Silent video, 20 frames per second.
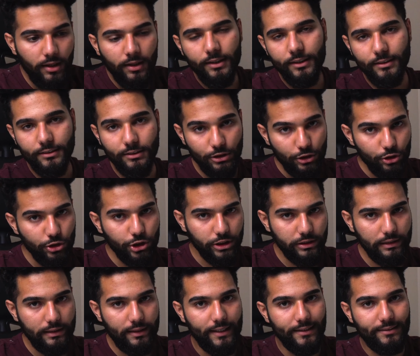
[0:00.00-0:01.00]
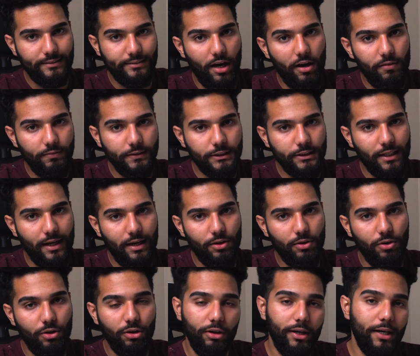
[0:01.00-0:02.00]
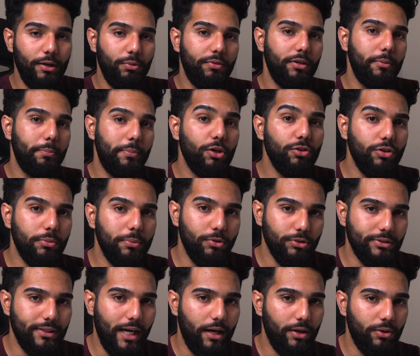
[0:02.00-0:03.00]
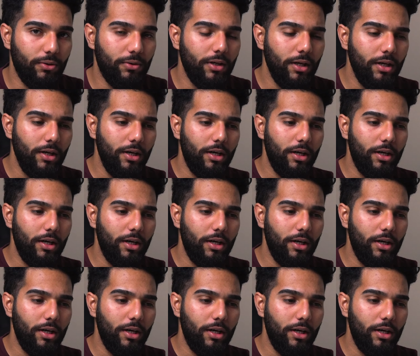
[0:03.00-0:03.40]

it's usually a salvage title or a rebuildable title.